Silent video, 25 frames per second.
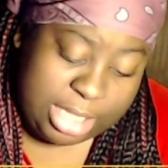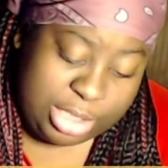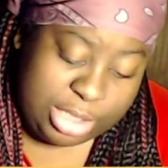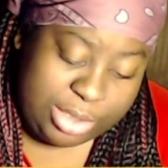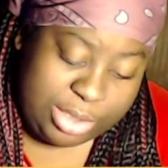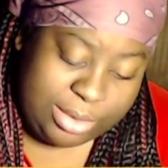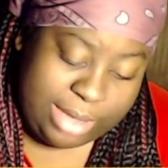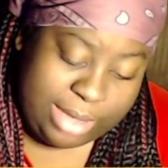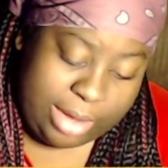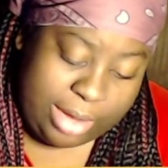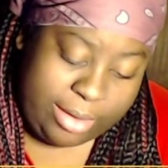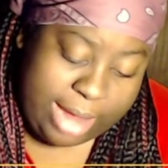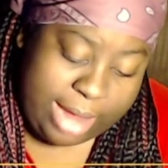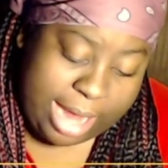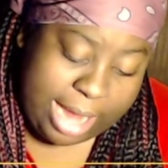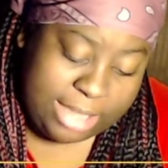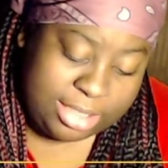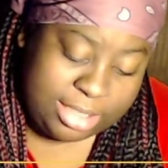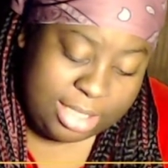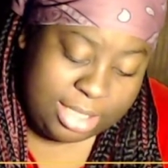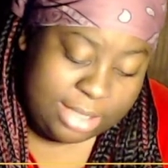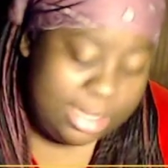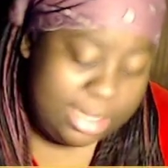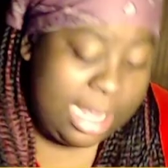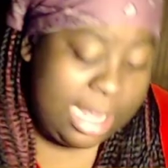locations
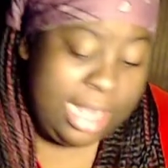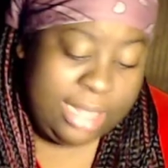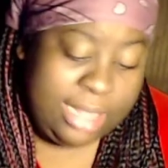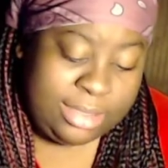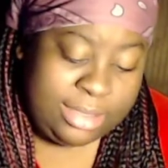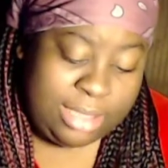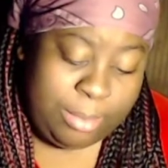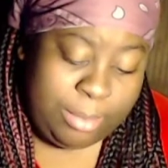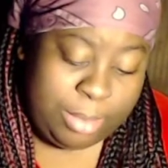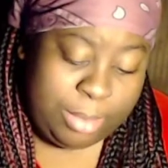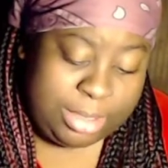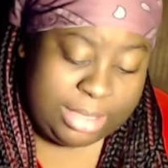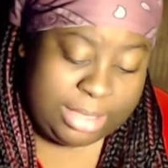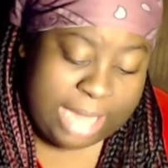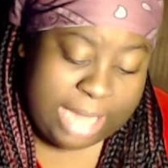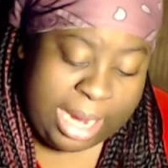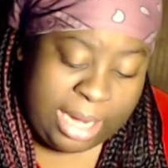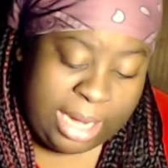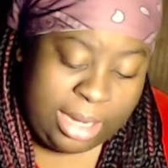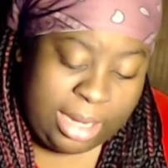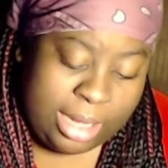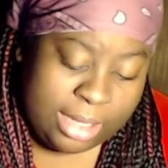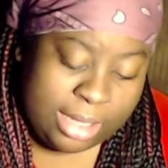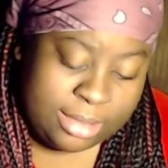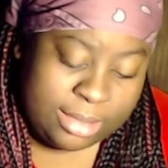
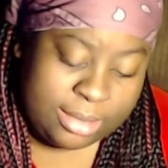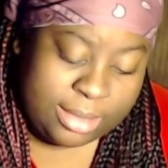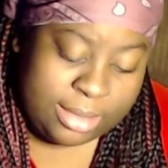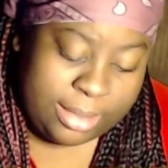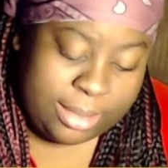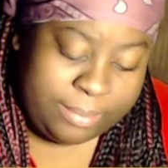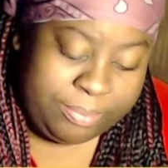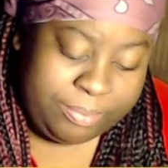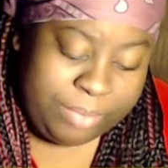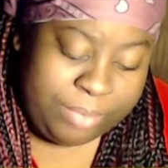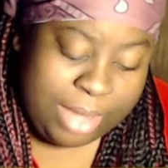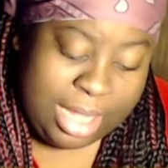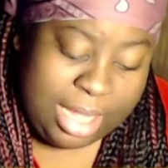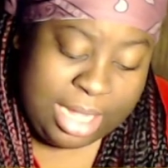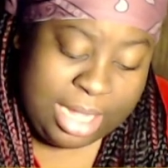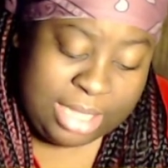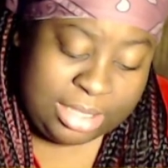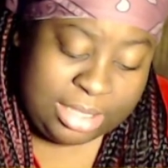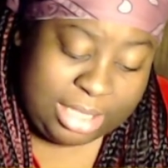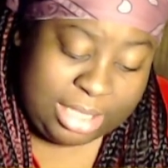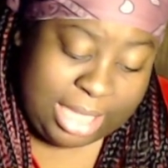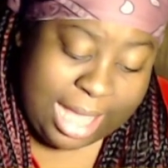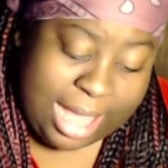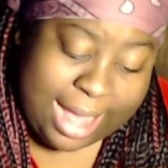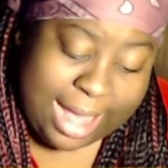simultaneously. She
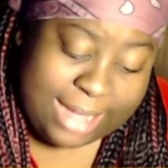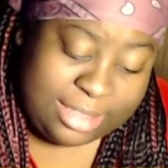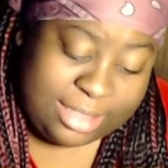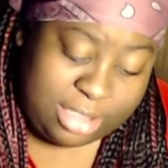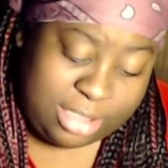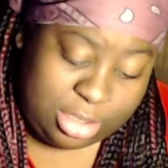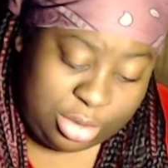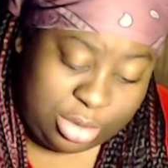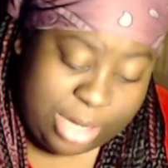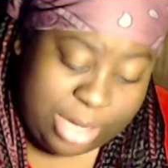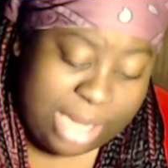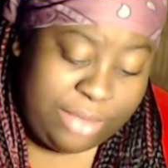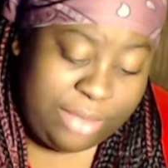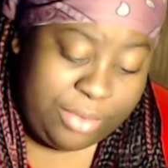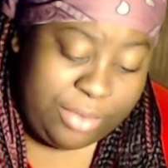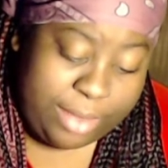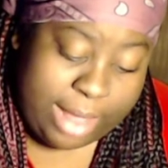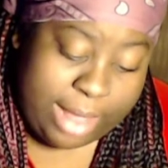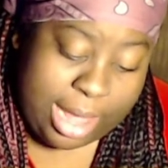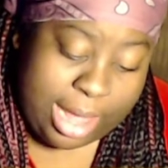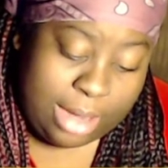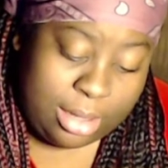has the strength for that.